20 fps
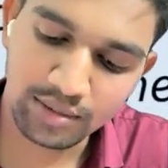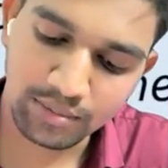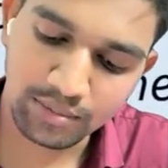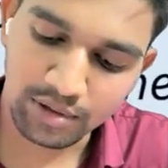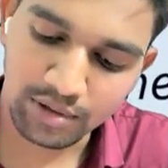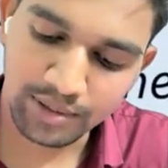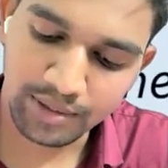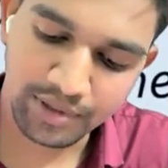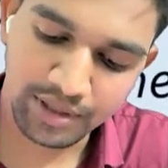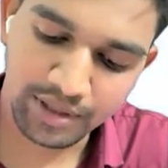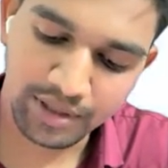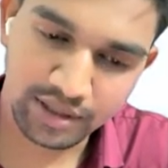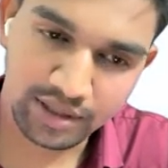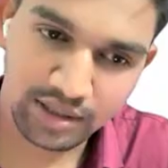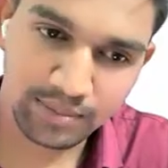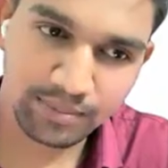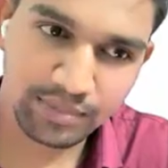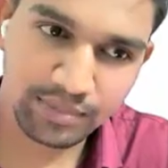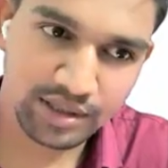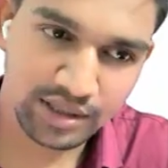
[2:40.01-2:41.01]
for different
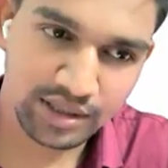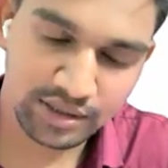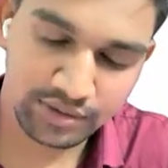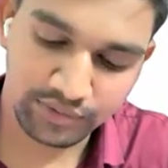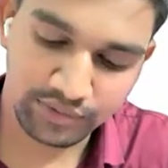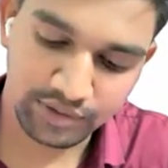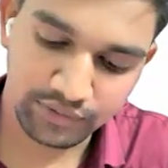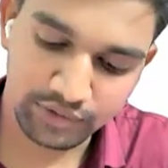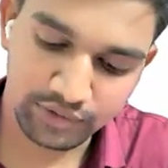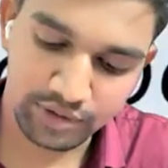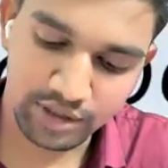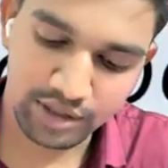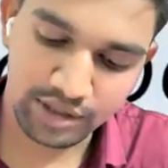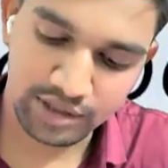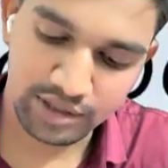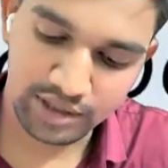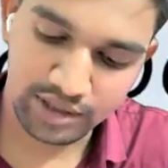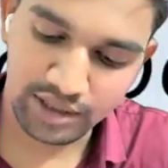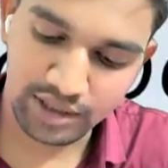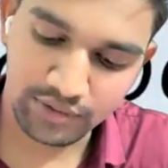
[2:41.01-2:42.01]
companies, which you can
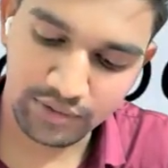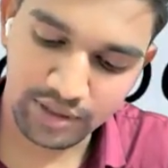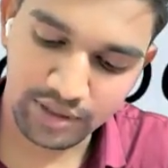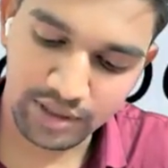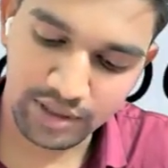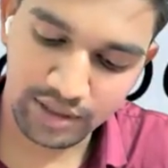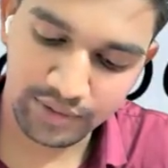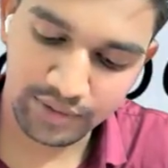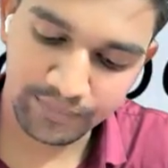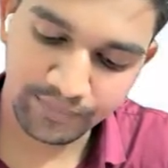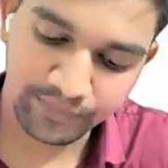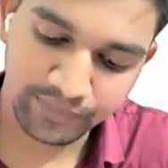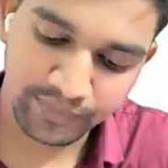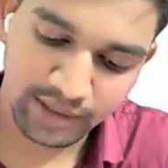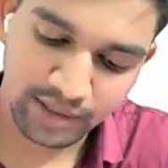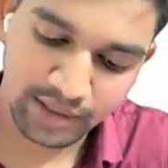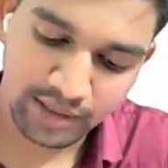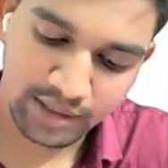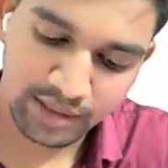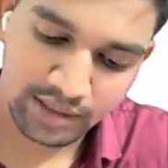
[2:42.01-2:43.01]
see over here.
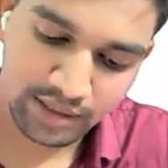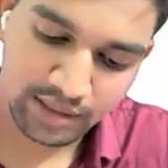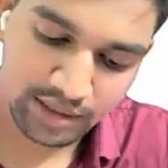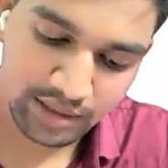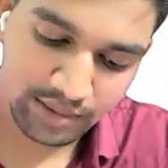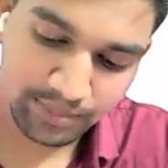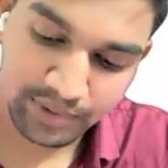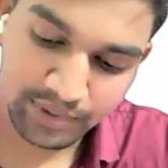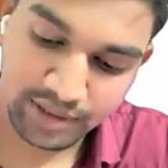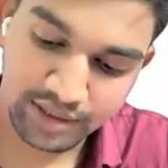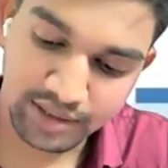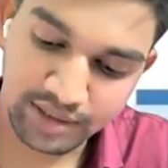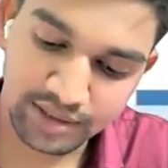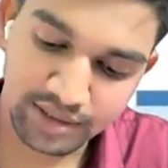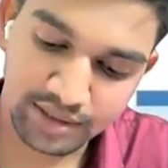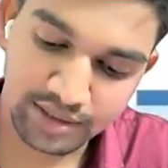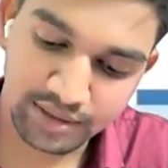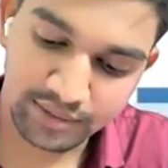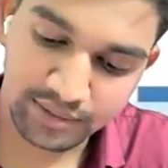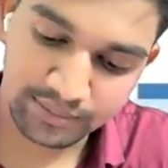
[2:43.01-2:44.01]
If it is
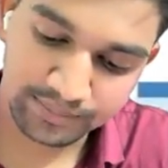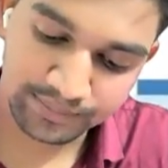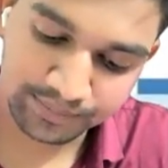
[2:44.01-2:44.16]
the